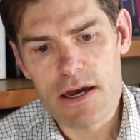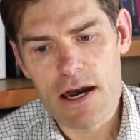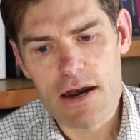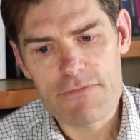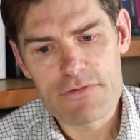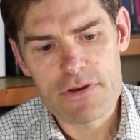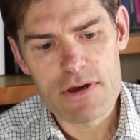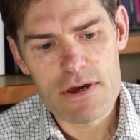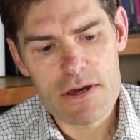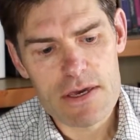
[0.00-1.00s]

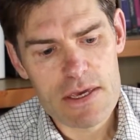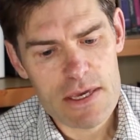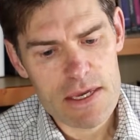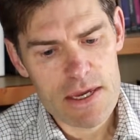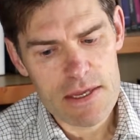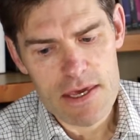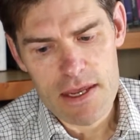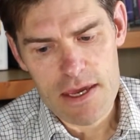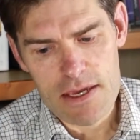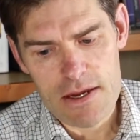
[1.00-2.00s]
after he had
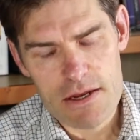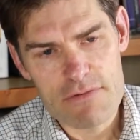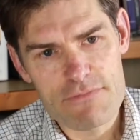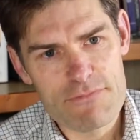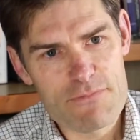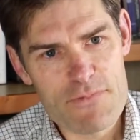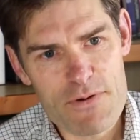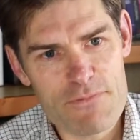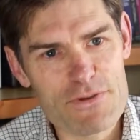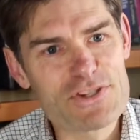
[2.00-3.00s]
had a kind of
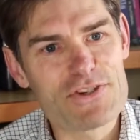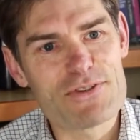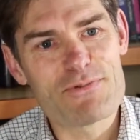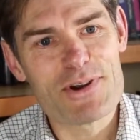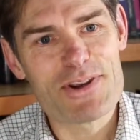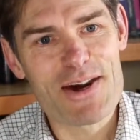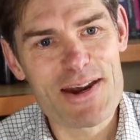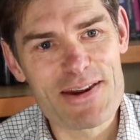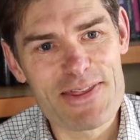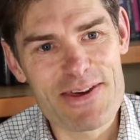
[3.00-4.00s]
vision one
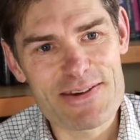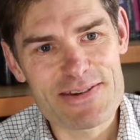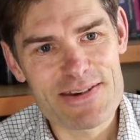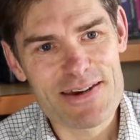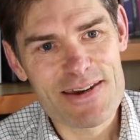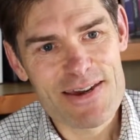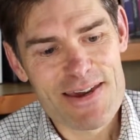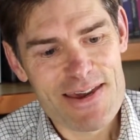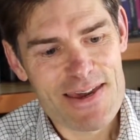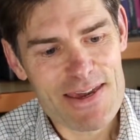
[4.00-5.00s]
day that
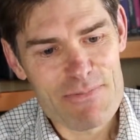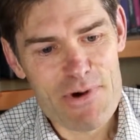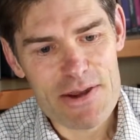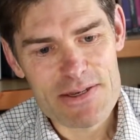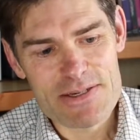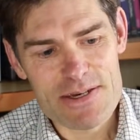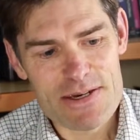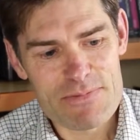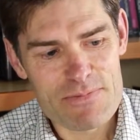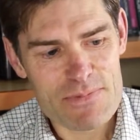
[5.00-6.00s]
he might
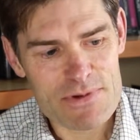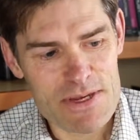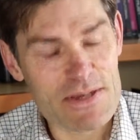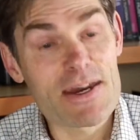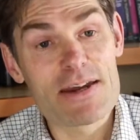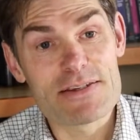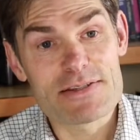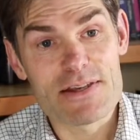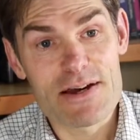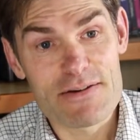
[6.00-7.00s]
dedicate
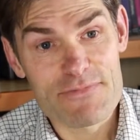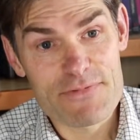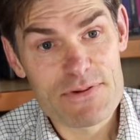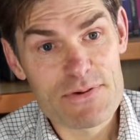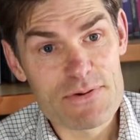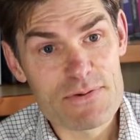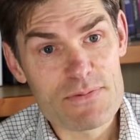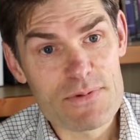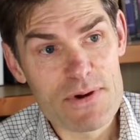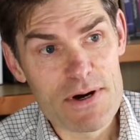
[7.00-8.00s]
his life
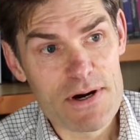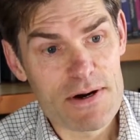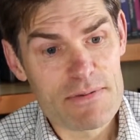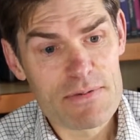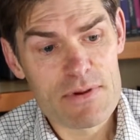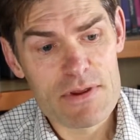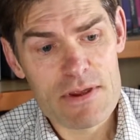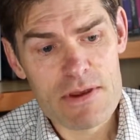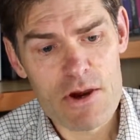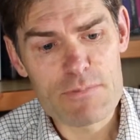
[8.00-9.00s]
to
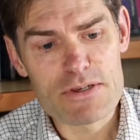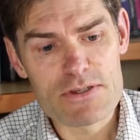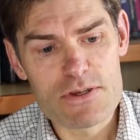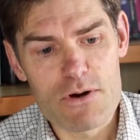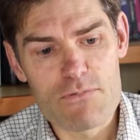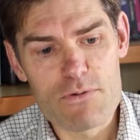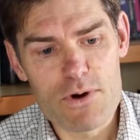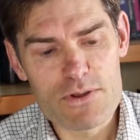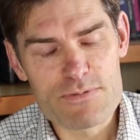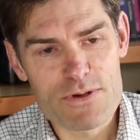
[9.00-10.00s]
helping solve the
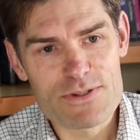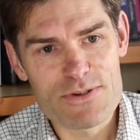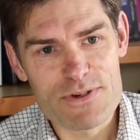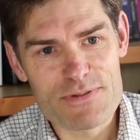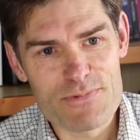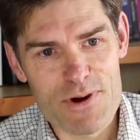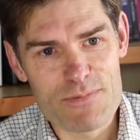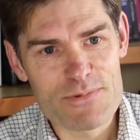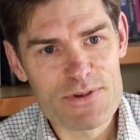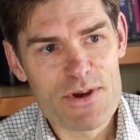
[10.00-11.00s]
world's most serious
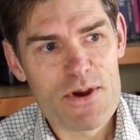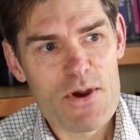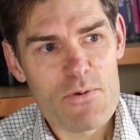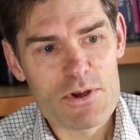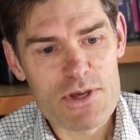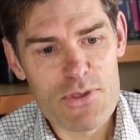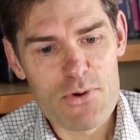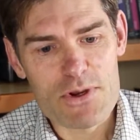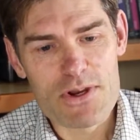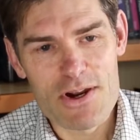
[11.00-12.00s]
problems, which he
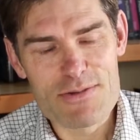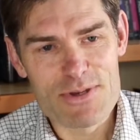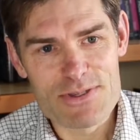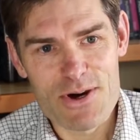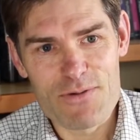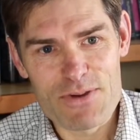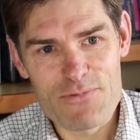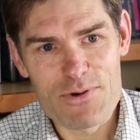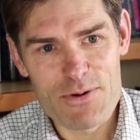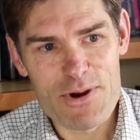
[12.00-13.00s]
thought could only be solved
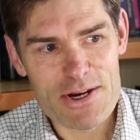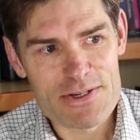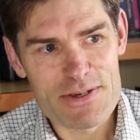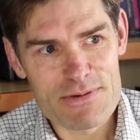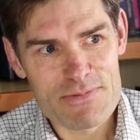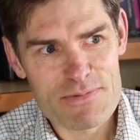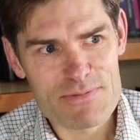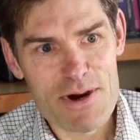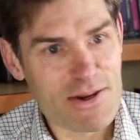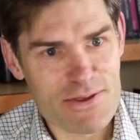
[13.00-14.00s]
if we were actually
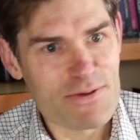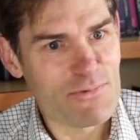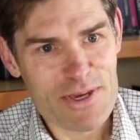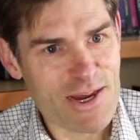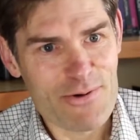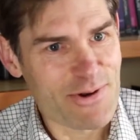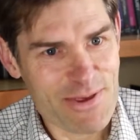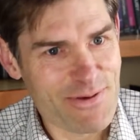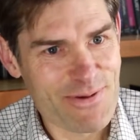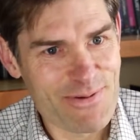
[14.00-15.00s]
smarter than we
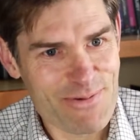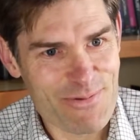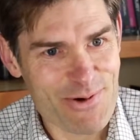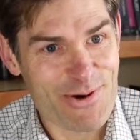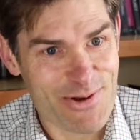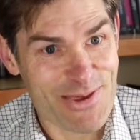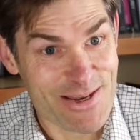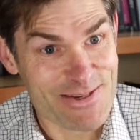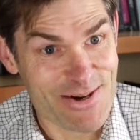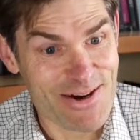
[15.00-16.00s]
currently were at
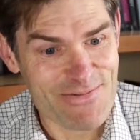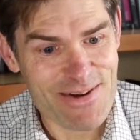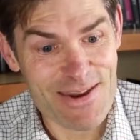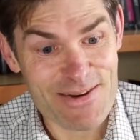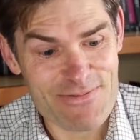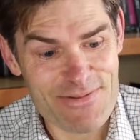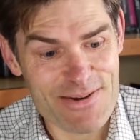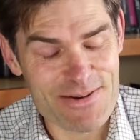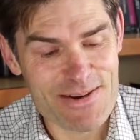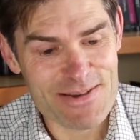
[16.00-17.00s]
that time, and
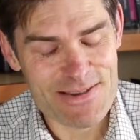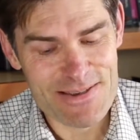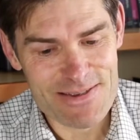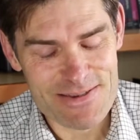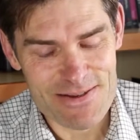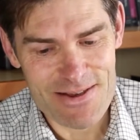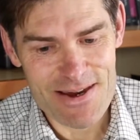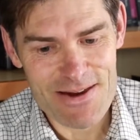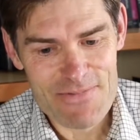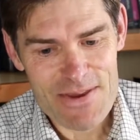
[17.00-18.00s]
indeed still
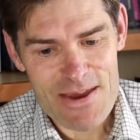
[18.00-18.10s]
are.